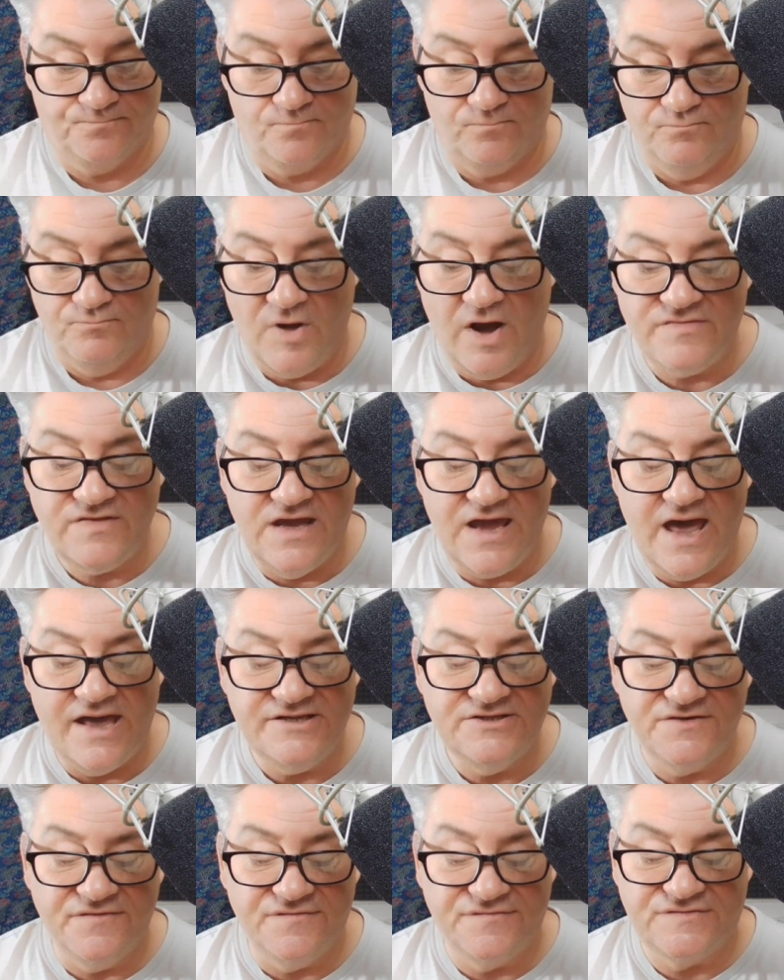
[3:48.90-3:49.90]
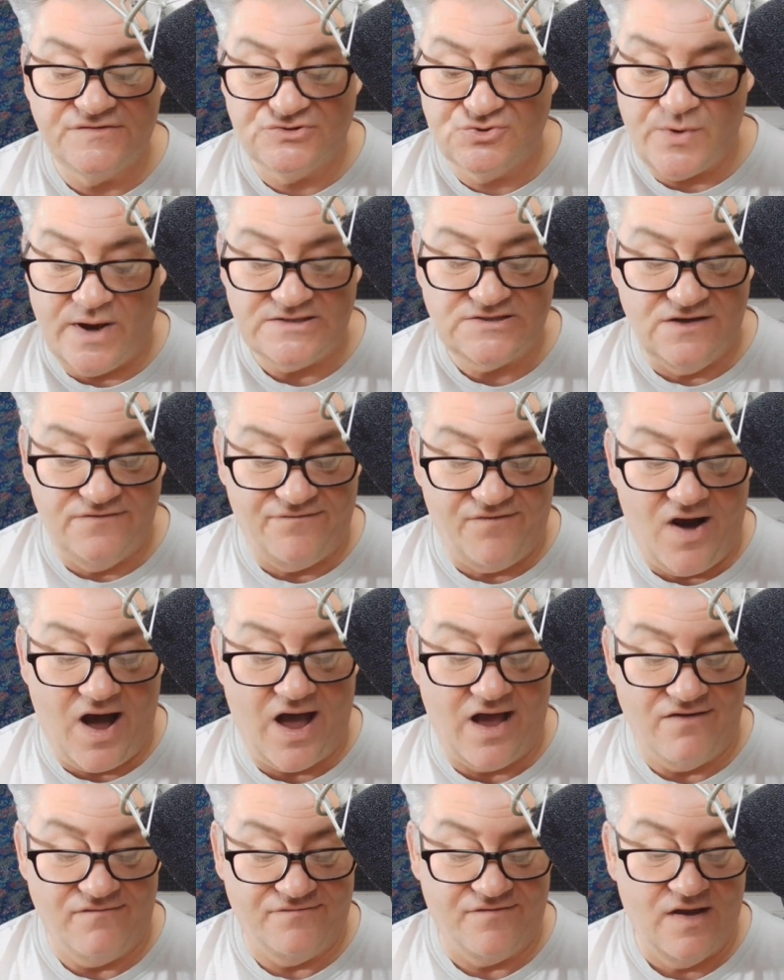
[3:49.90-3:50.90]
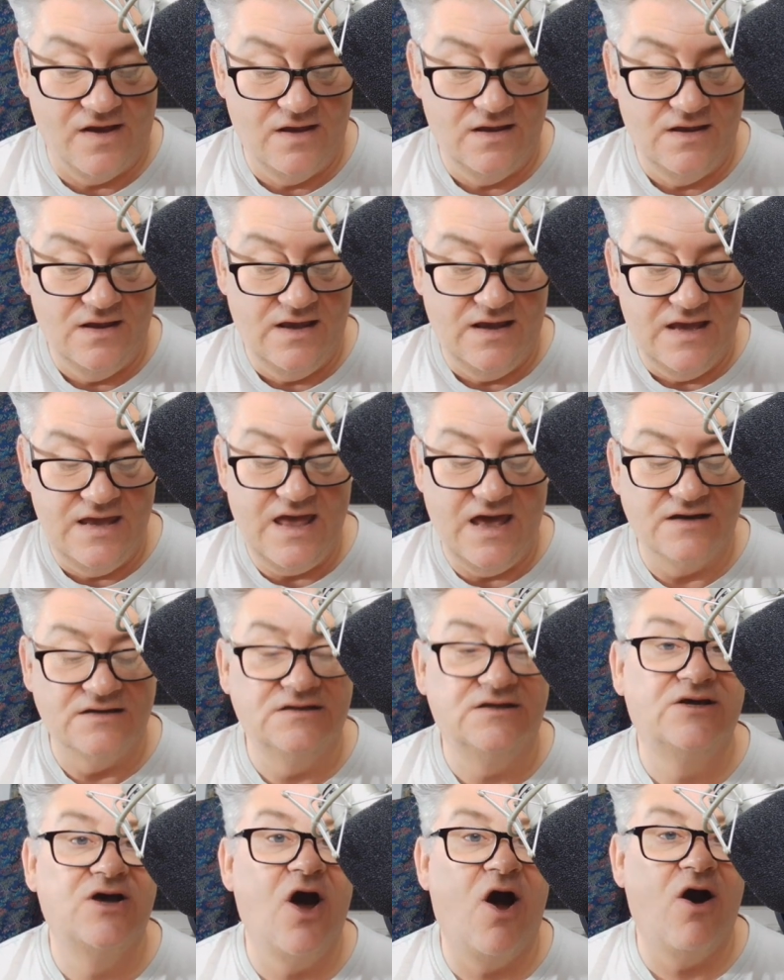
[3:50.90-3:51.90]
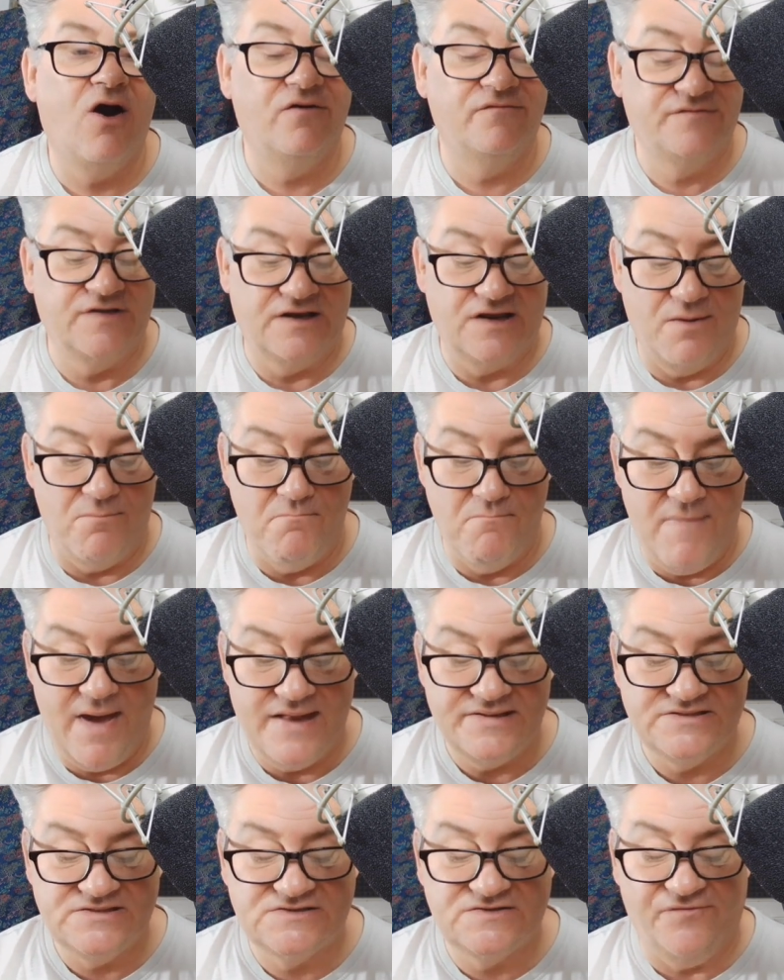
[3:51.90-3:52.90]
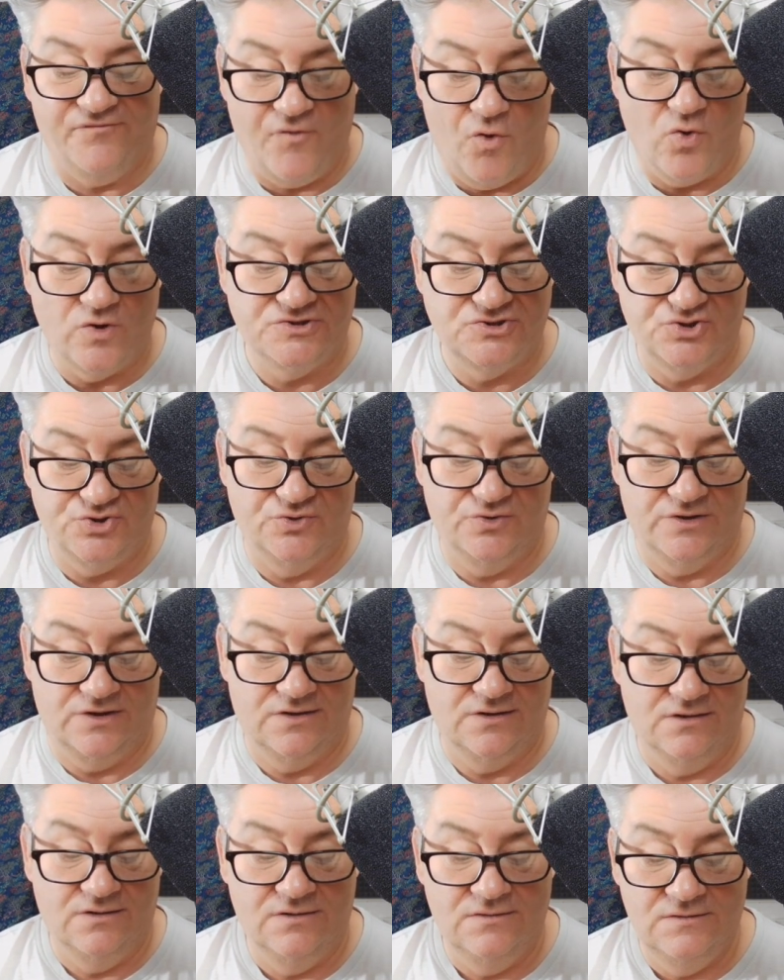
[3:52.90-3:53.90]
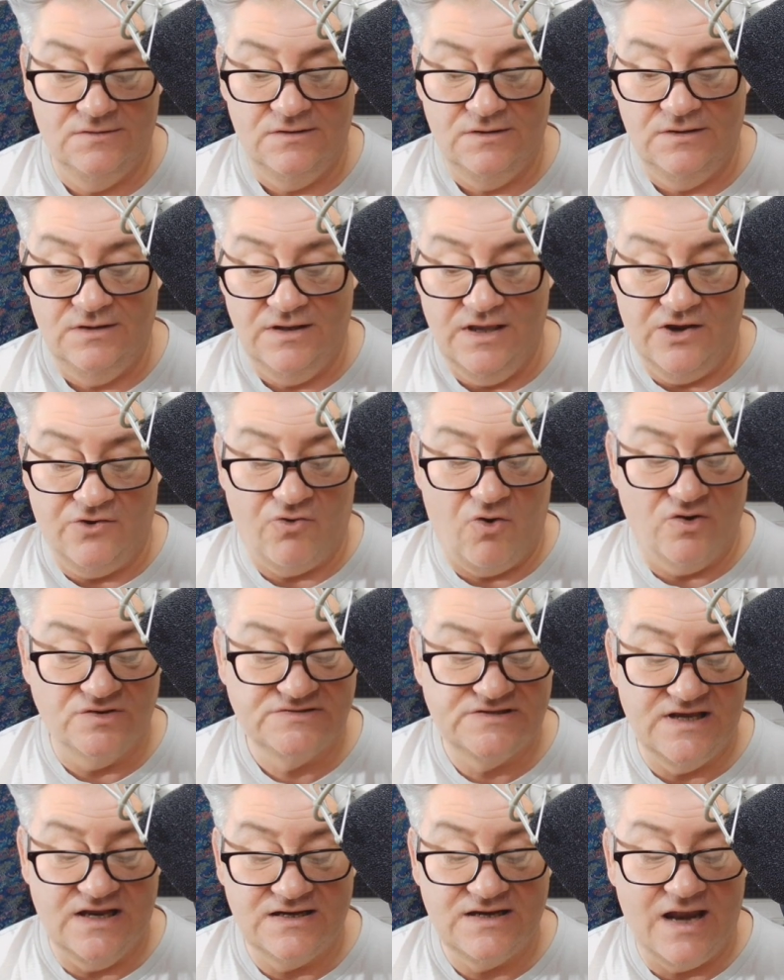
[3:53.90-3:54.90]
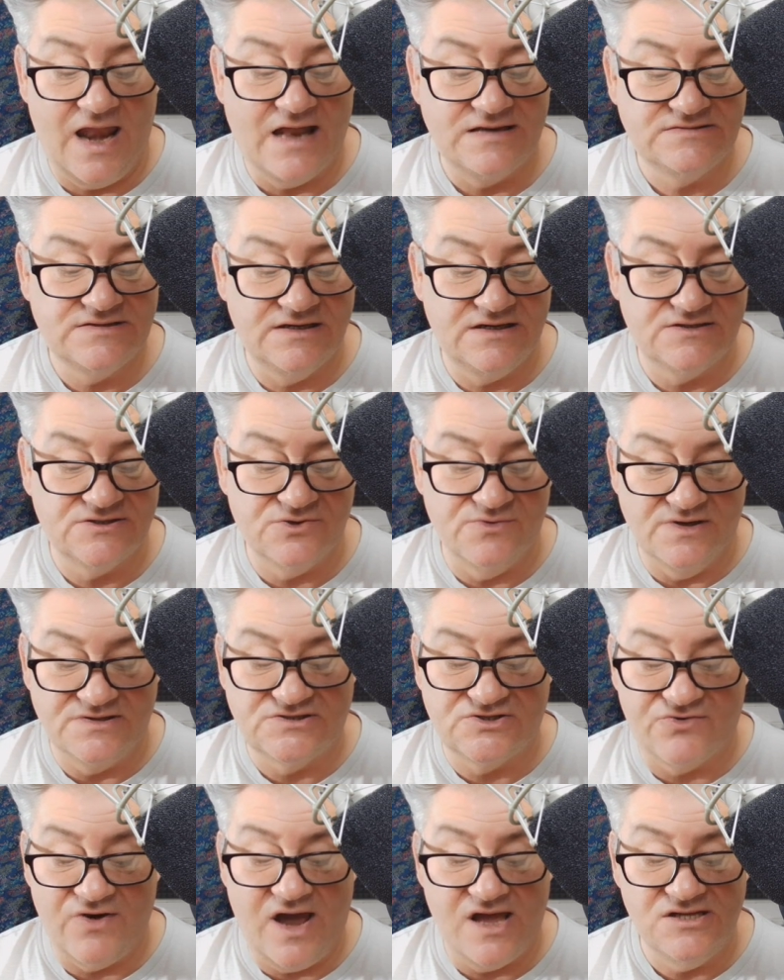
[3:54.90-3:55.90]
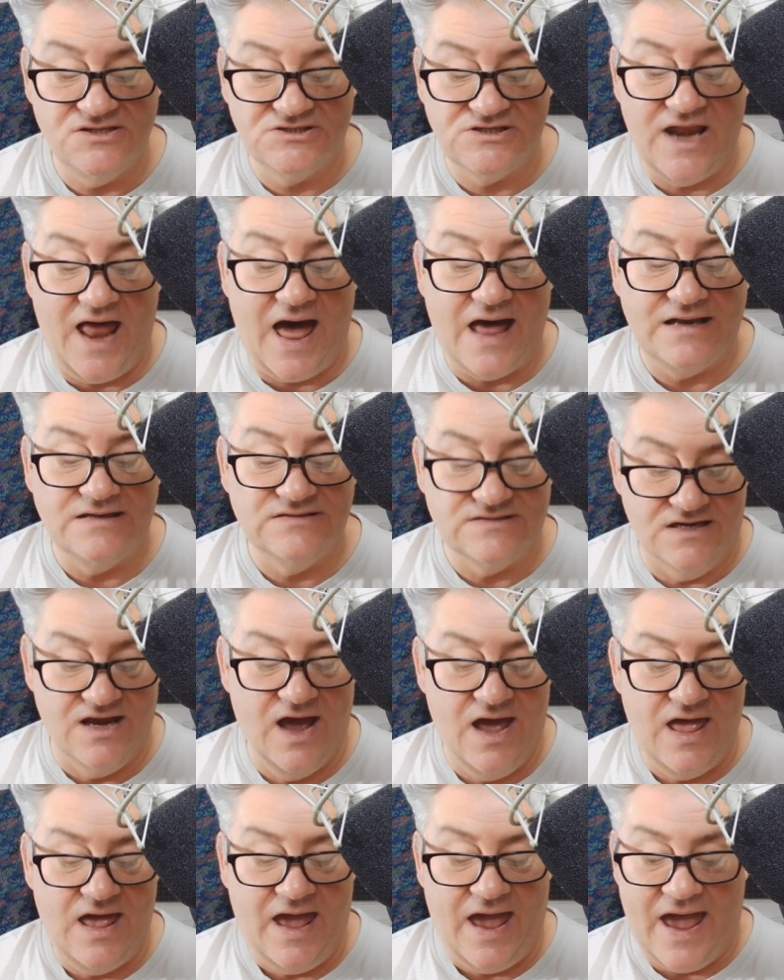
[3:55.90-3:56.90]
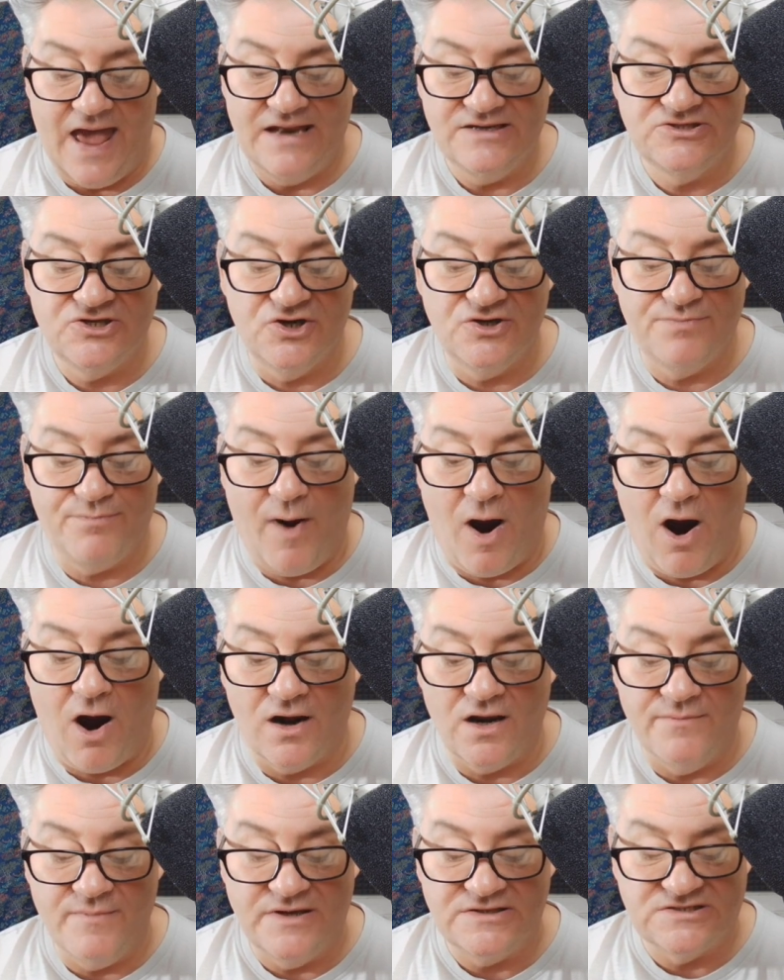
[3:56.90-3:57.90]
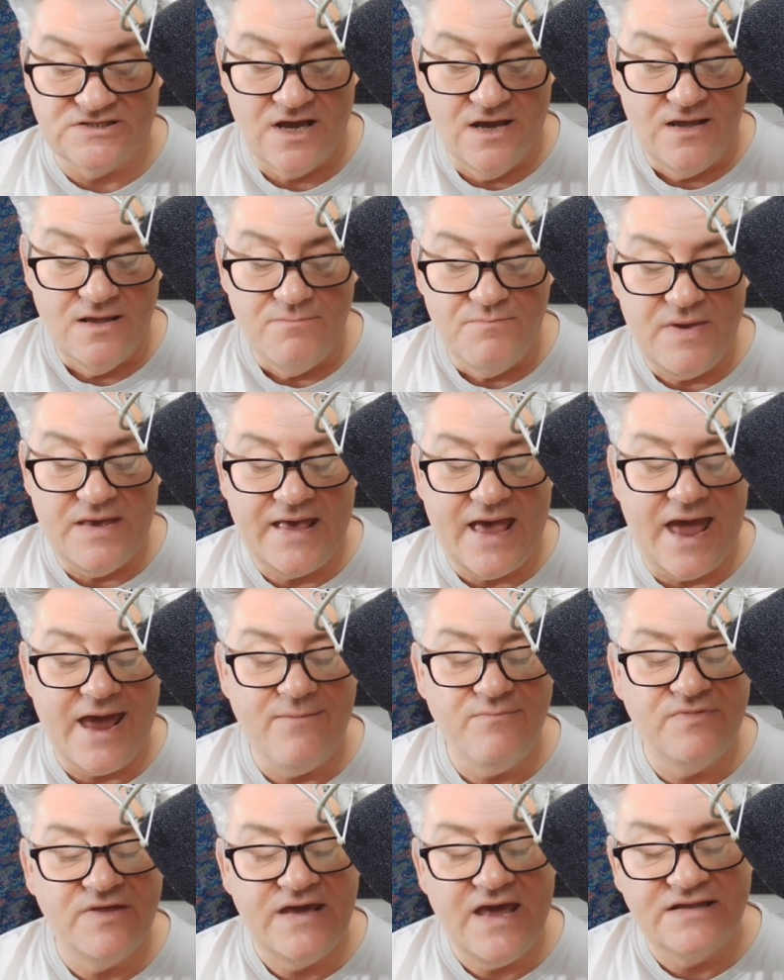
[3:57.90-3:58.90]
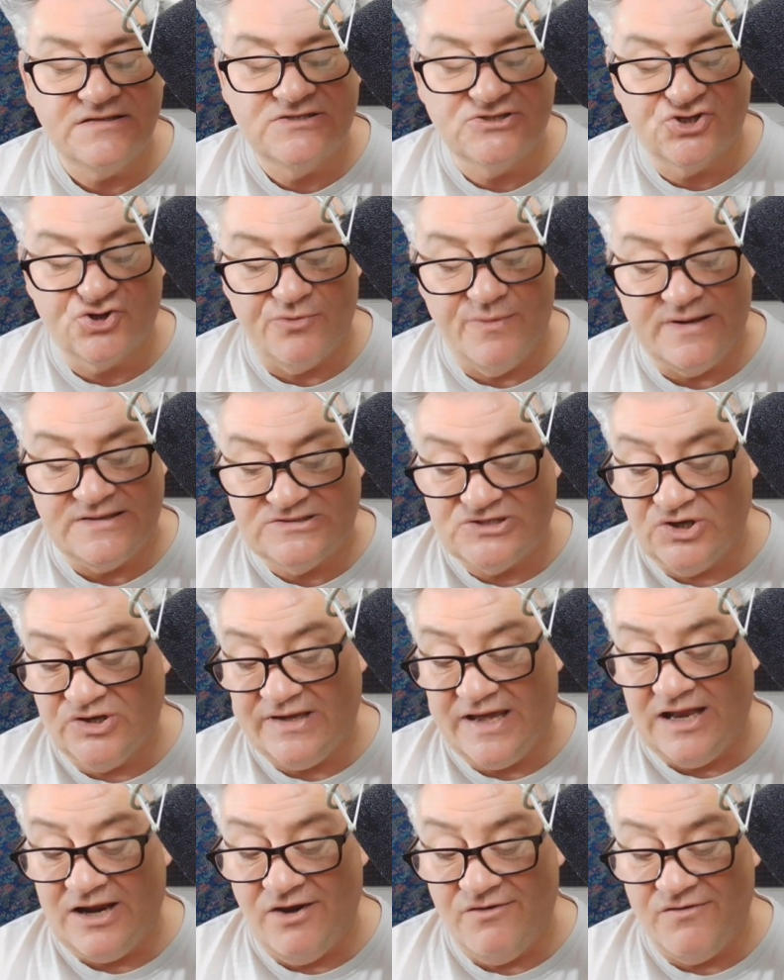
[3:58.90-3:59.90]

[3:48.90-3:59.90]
By the age of twenty-five, he had carved an immense fortune. He crossed the Atlantic to a strange land, entered Parliament, became the instrument to kill a